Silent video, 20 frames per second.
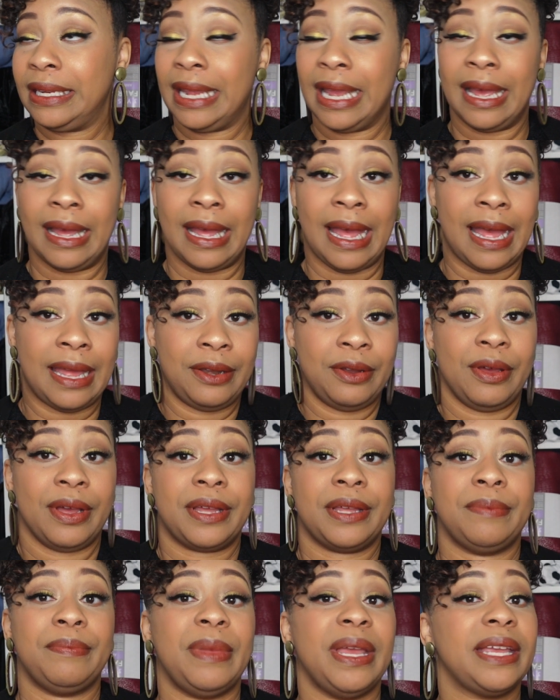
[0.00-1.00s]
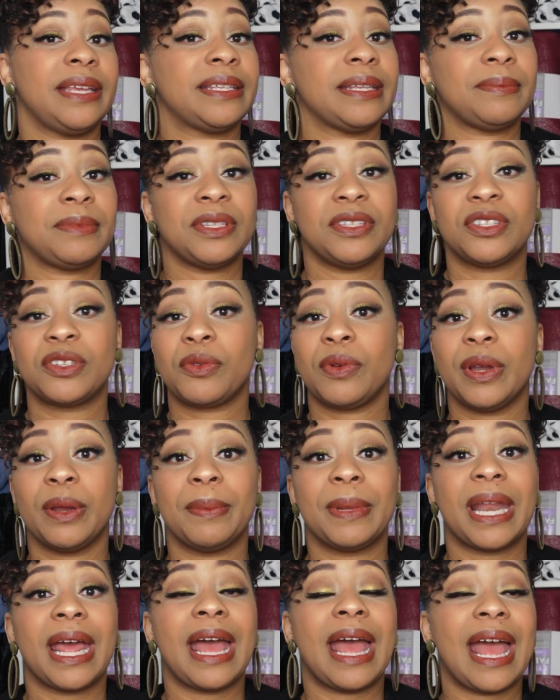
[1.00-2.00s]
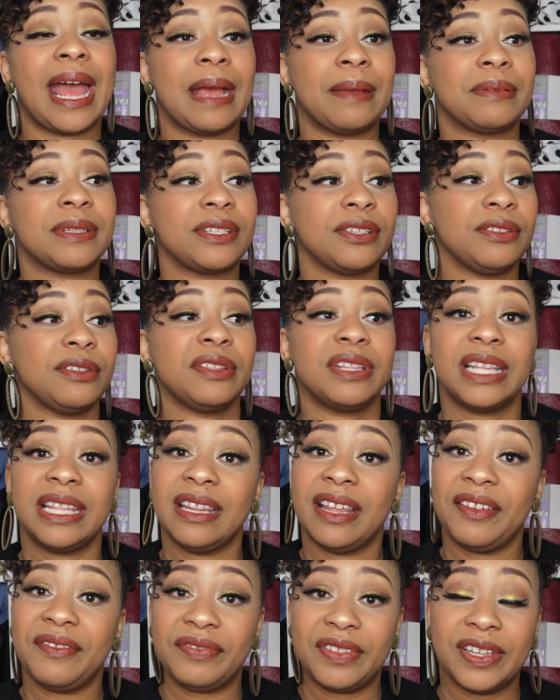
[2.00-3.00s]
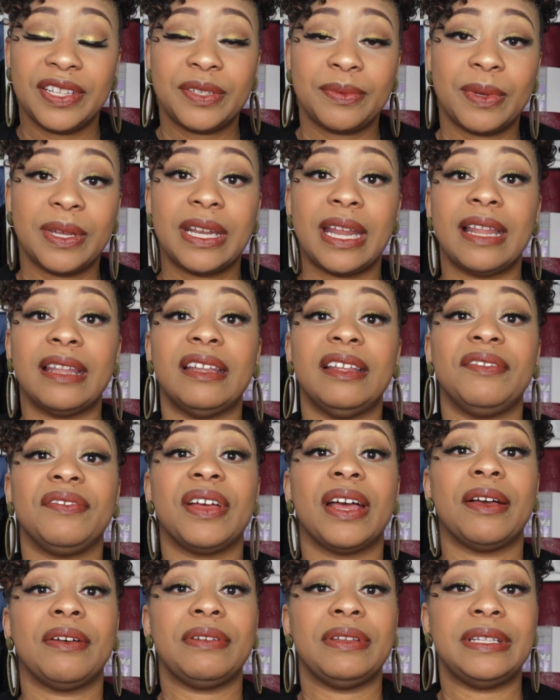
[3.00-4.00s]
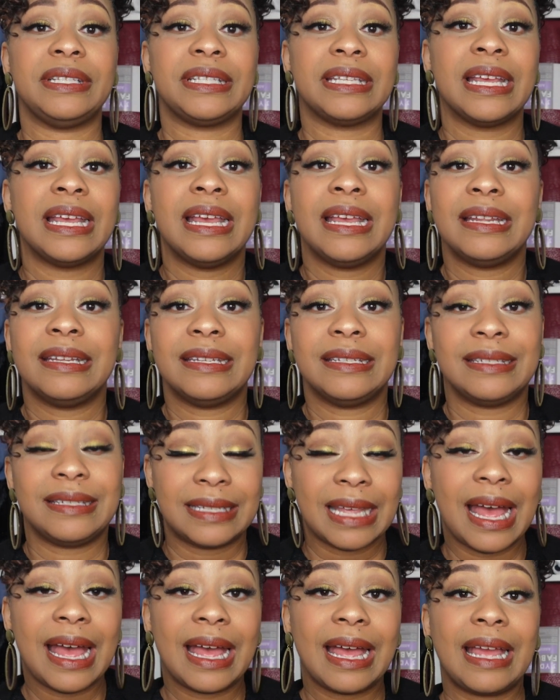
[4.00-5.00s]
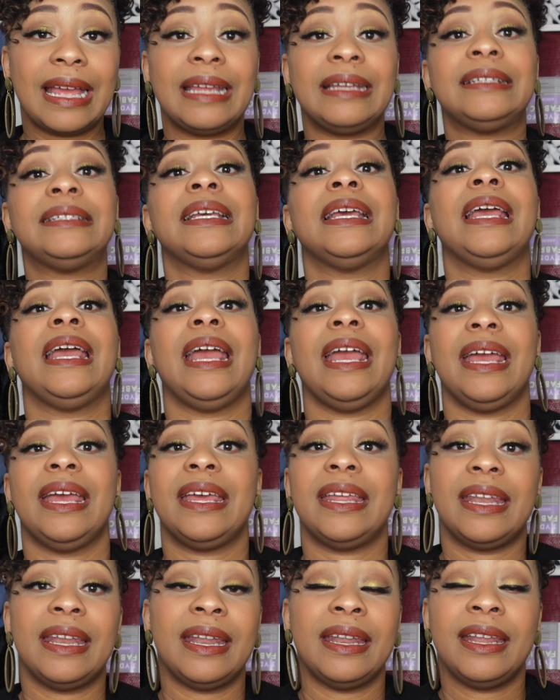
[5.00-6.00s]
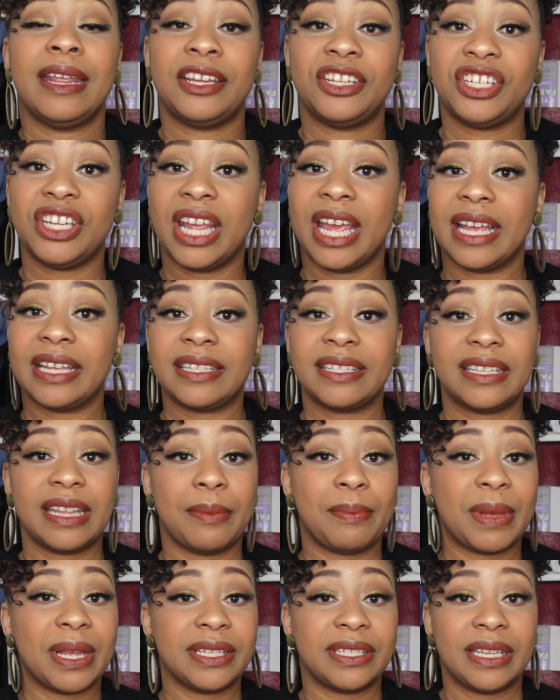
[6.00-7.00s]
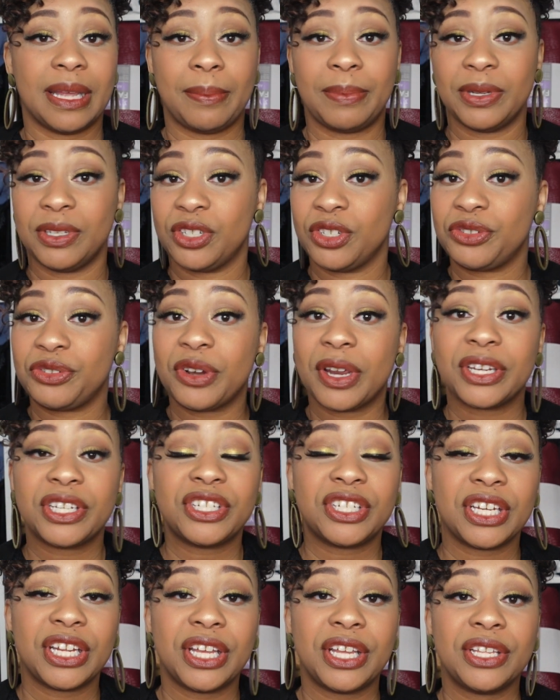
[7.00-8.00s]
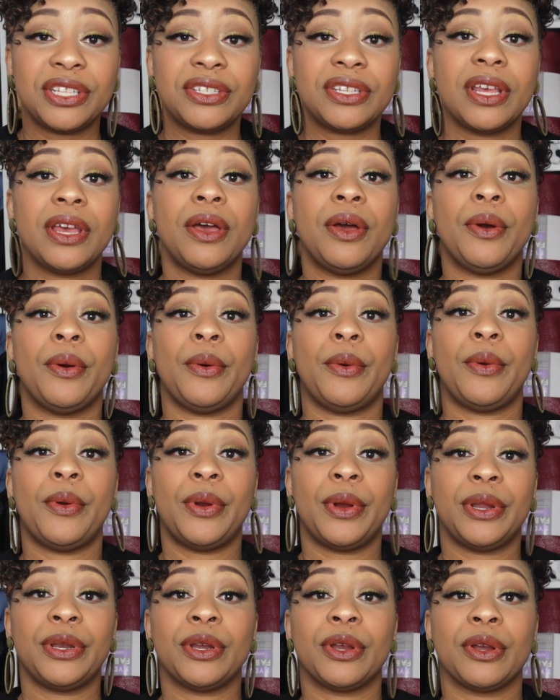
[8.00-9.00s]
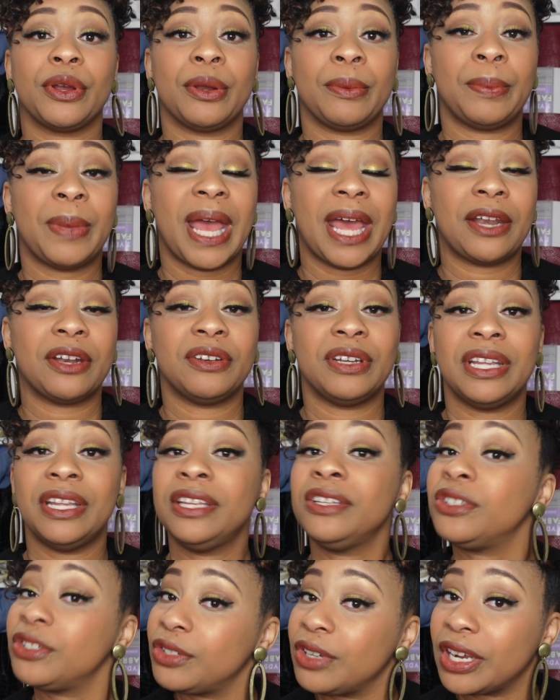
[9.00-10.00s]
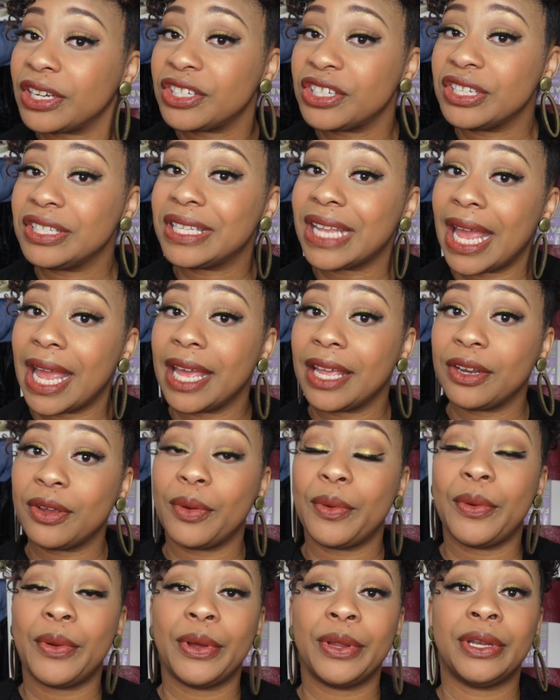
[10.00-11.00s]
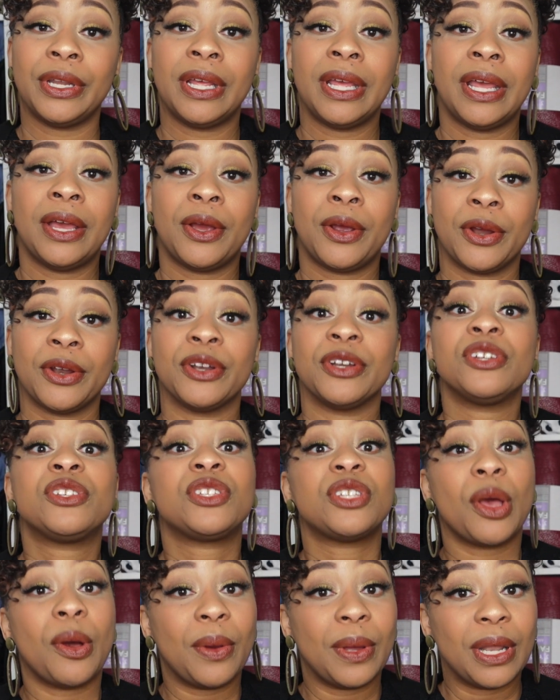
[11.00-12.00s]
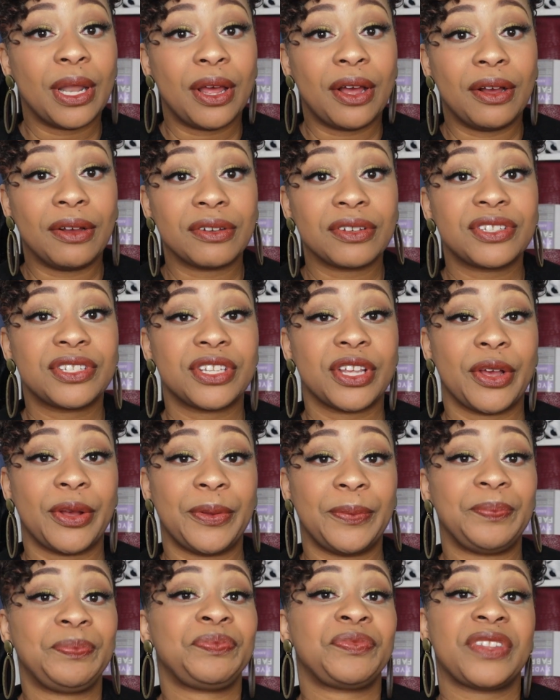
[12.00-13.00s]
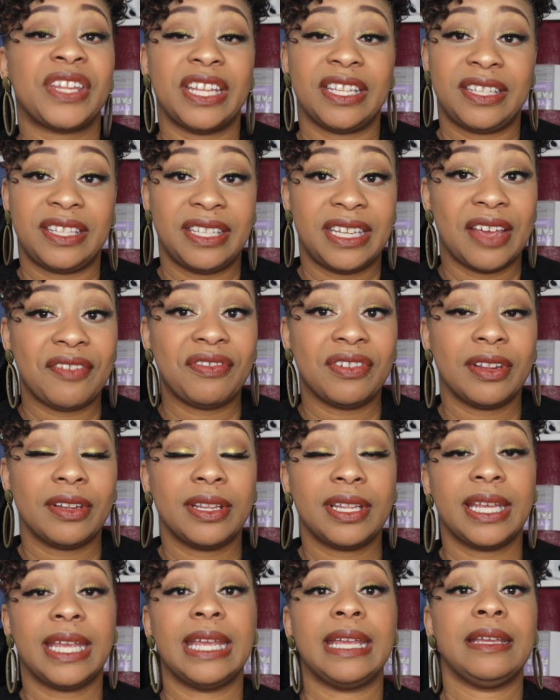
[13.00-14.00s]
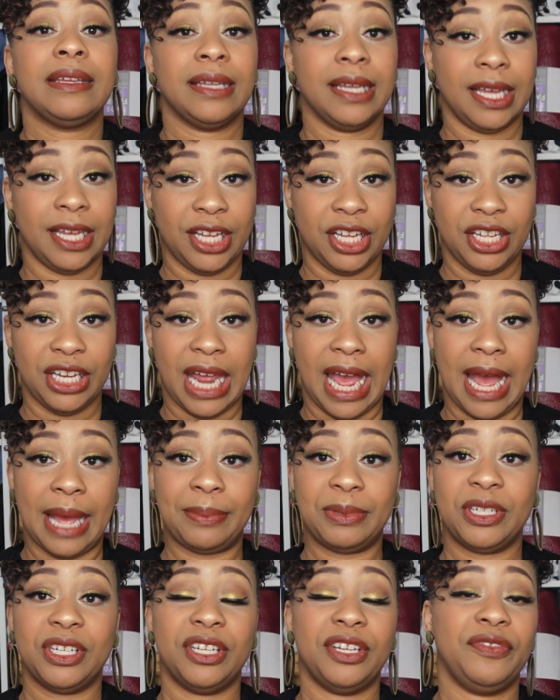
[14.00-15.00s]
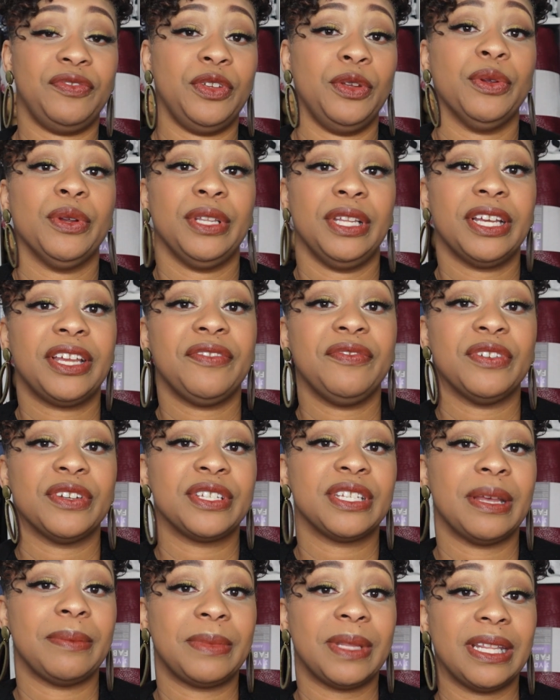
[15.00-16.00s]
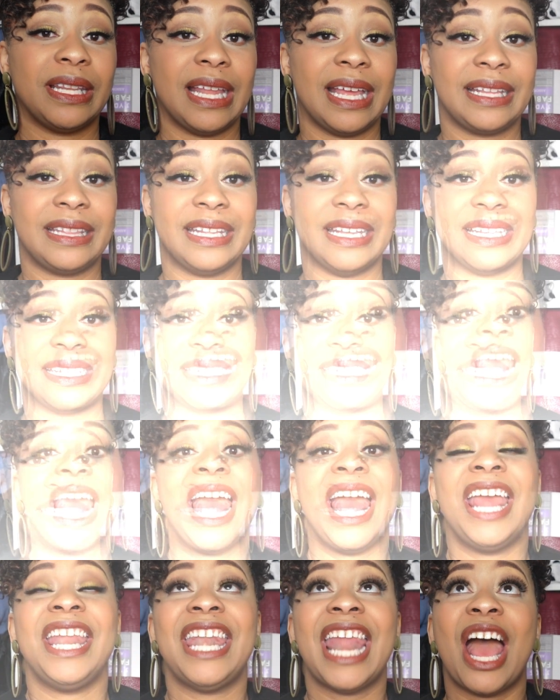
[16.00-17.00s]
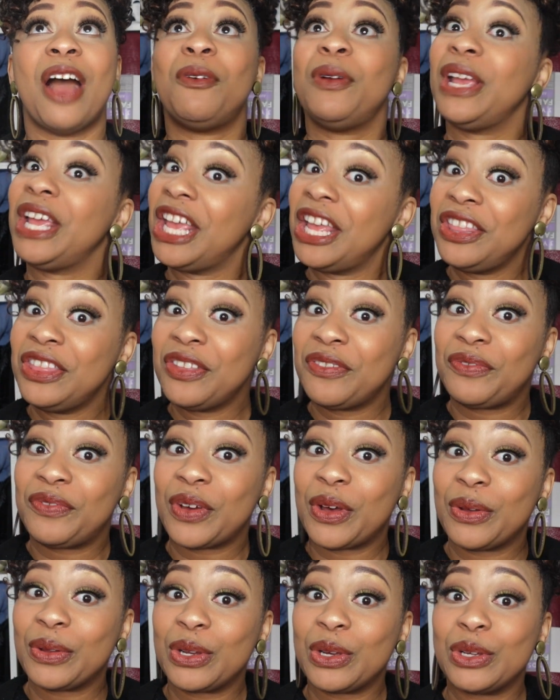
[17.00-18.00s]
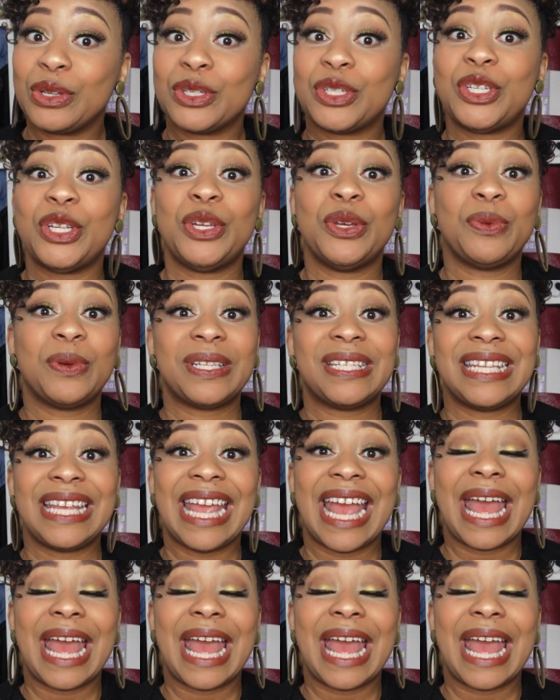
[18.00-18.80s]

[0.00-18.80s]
yeah, I know I could make something square, but I absolutely love this one. I love how it's designed, and she has step-by-step instructions on her pattern instructions and on her sew along. So it's definitely a good option if you're looking for something like this. Now in the photos you will see